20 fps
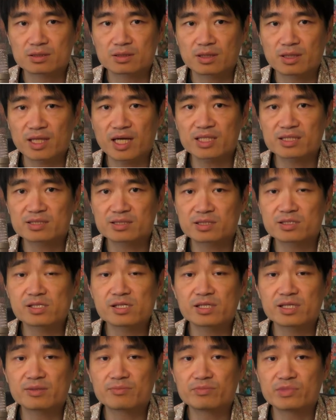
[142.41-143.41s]
That
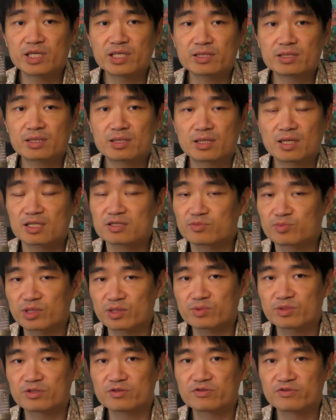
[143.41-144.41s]
certainly made a lot of
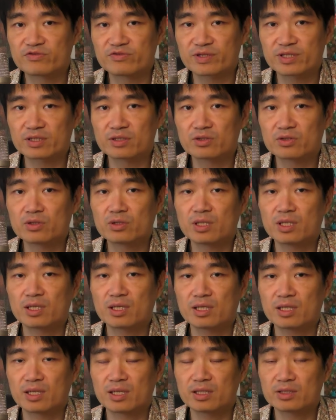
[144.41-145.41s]
people feel
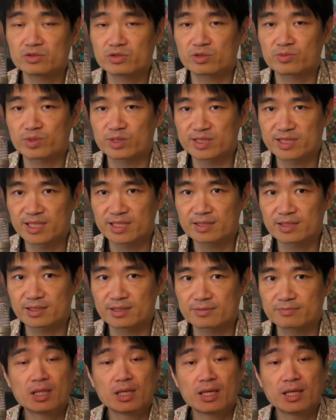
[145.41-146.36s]
unrepresented.